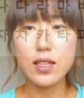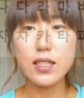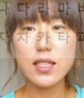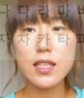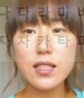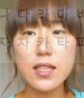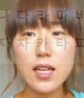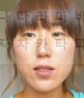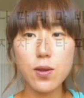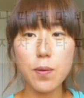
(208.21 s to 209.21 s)
this is
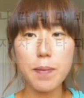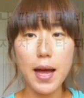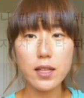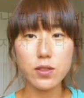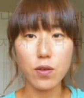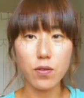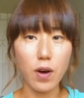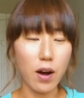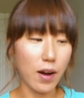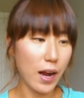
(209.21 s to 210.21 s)
not so bad so
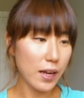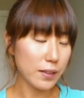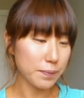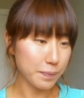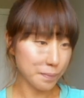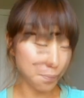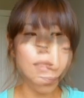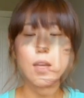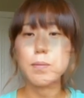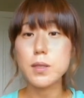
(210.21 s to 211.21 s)
far, right?
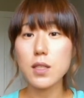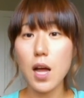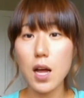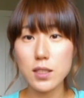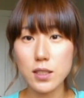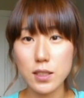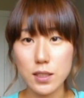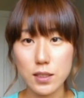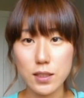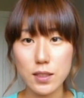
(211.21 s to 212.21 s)
And double
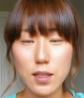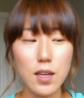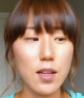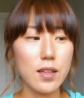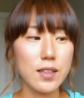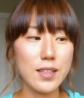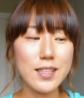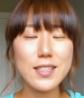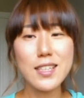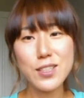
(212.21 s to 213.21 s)
consonants.
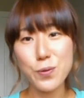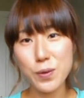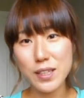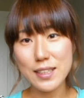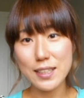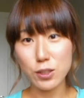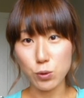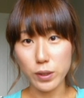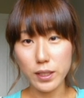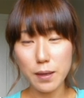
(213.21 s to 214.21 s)
This is really
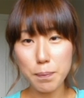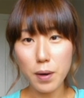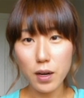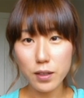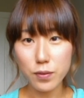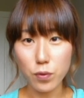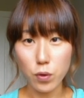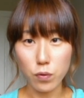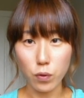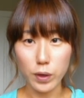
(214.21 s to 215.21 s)
tricky part
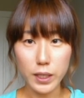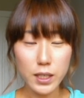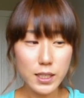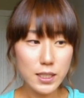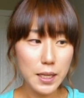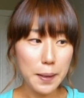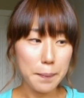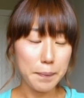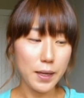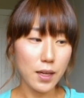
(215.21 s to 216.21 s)
for foreigners
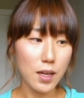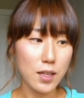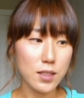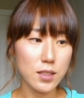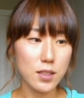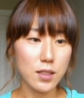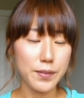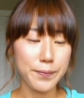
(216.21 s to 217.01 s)
because